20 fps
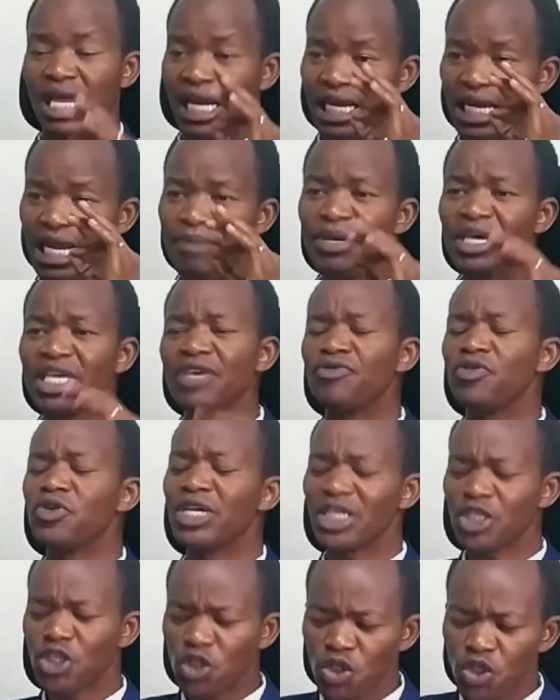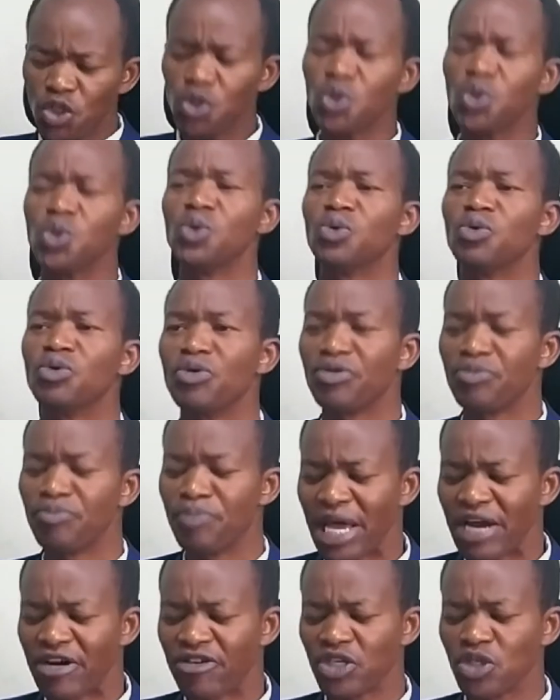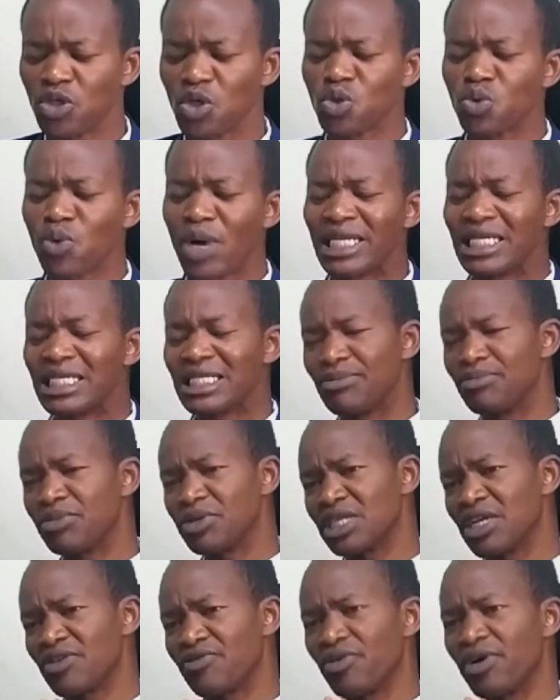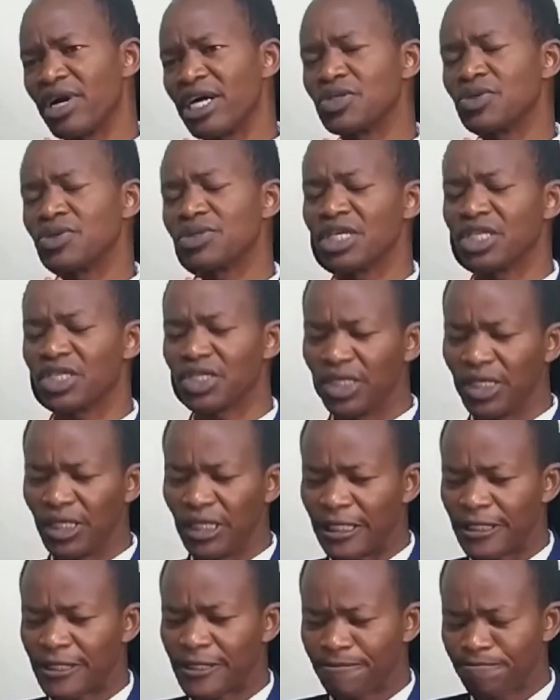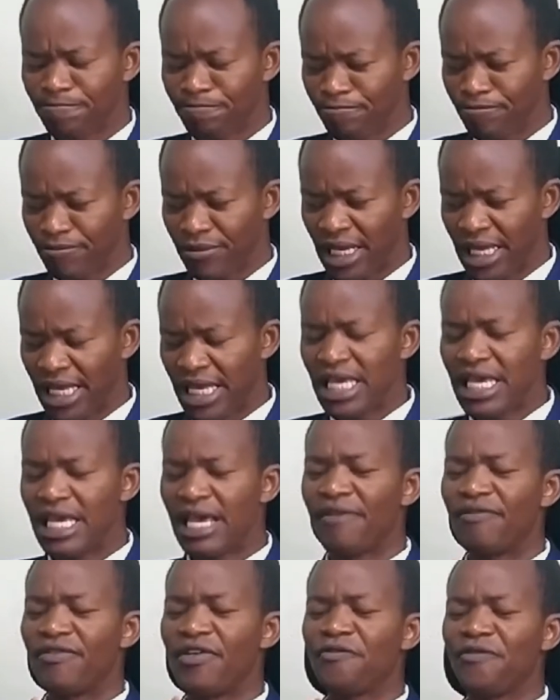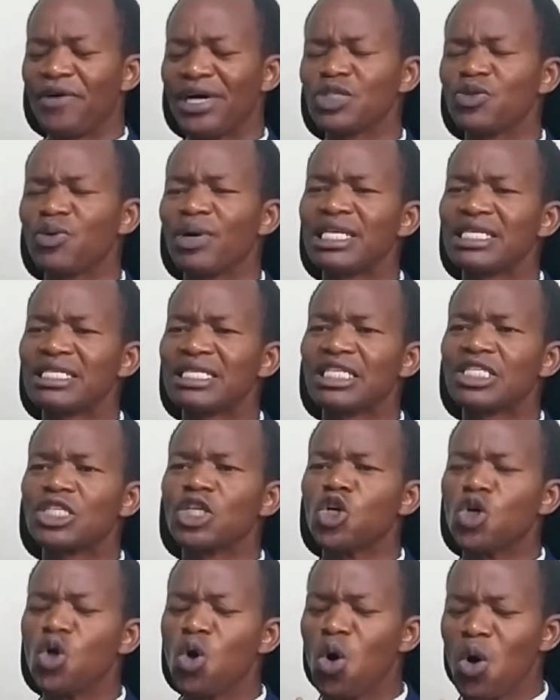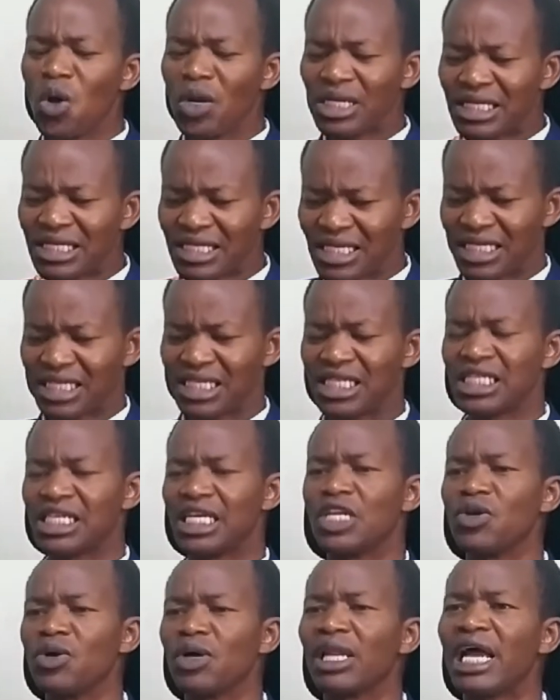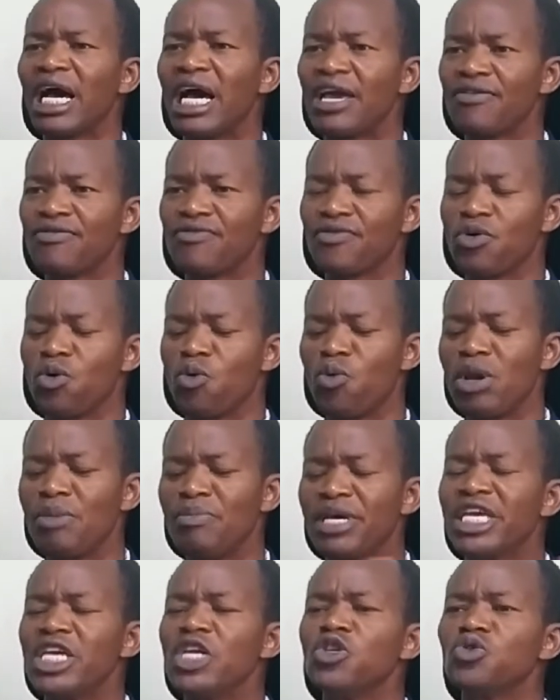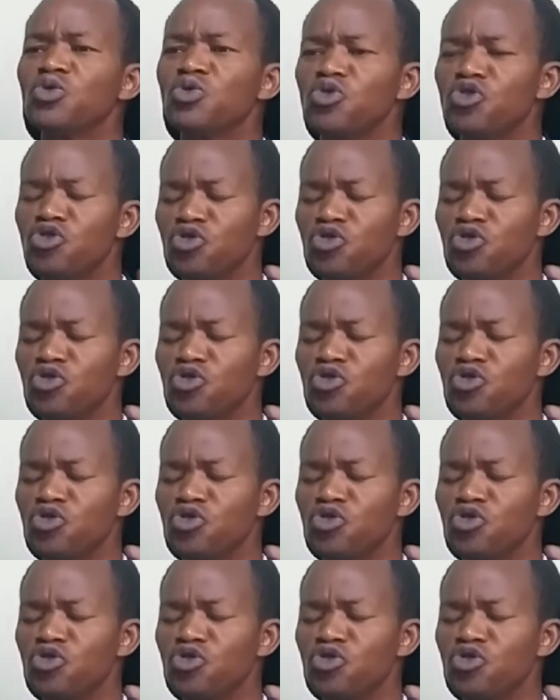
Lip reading: Let me give you just two main reasons why it is important for us to set goals. The first one is that goal setting in your life will begin to